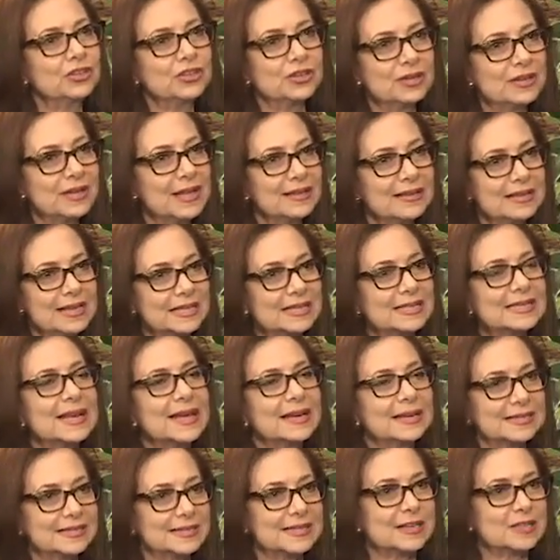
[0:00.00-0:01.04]
you're, that's not
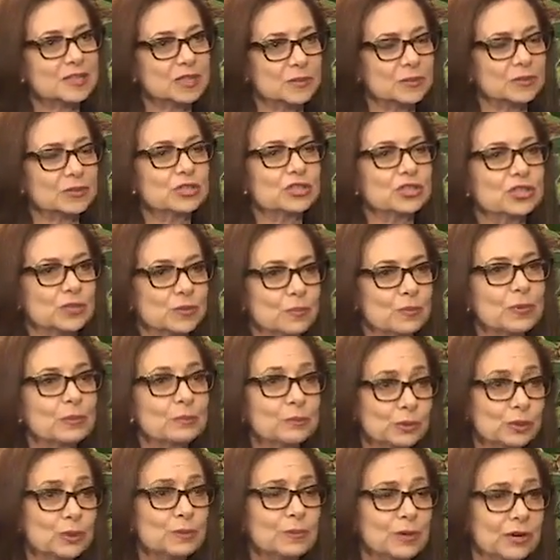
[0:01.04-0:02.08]
yeah. accessible to you, but
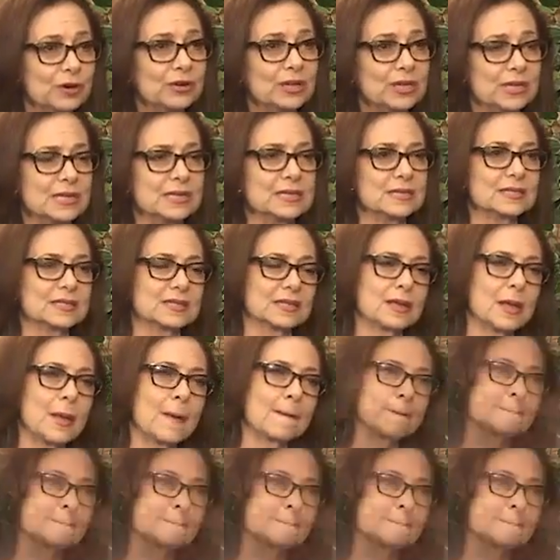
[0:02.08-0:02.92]
blueberry now, is.